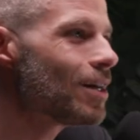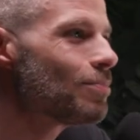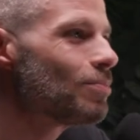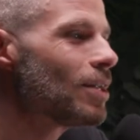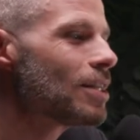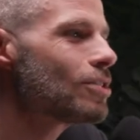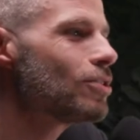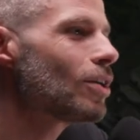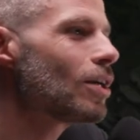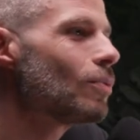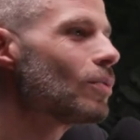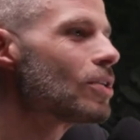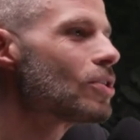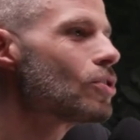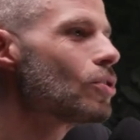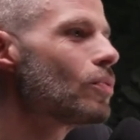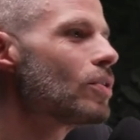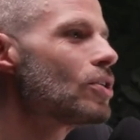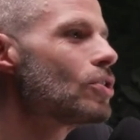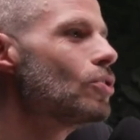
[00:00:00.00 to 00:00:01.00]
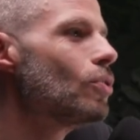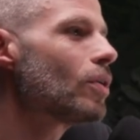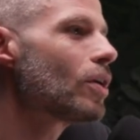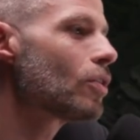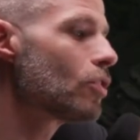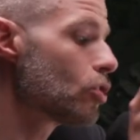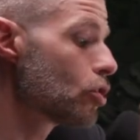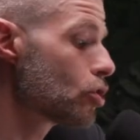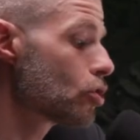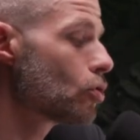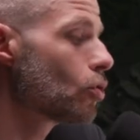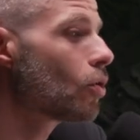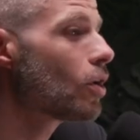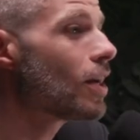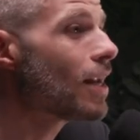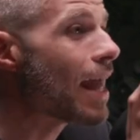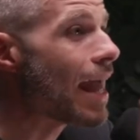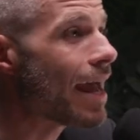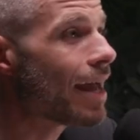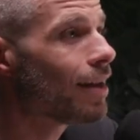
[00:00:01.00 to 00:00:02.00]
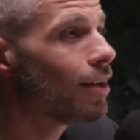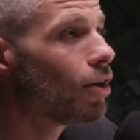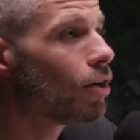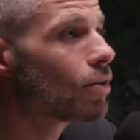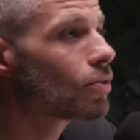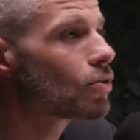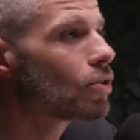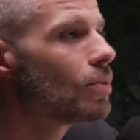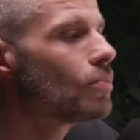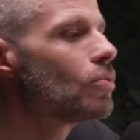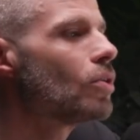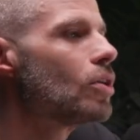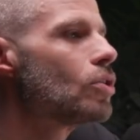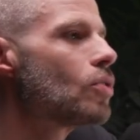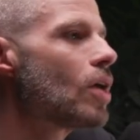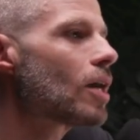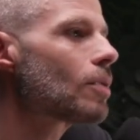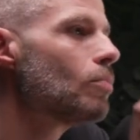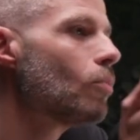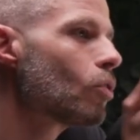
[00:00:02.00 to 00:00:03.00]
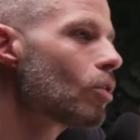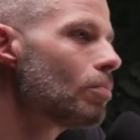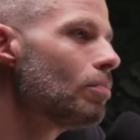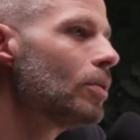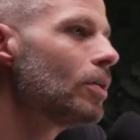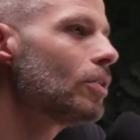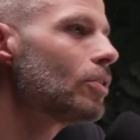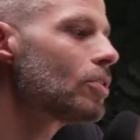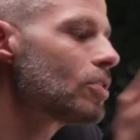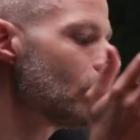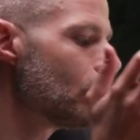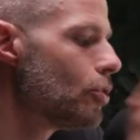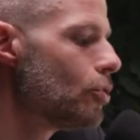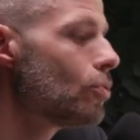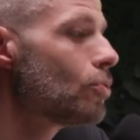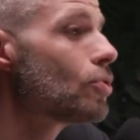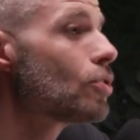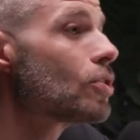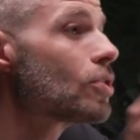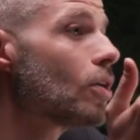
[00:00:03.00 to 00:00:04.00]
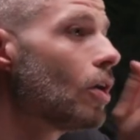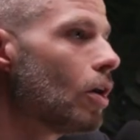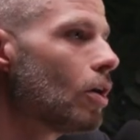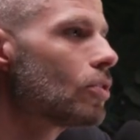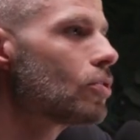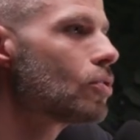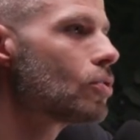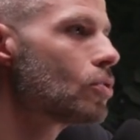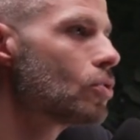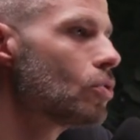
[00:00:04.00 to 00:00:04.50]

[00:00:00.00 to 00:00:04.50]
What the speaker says: up, let's look at what SUI is doing in the short and long term to attract more builders and users onto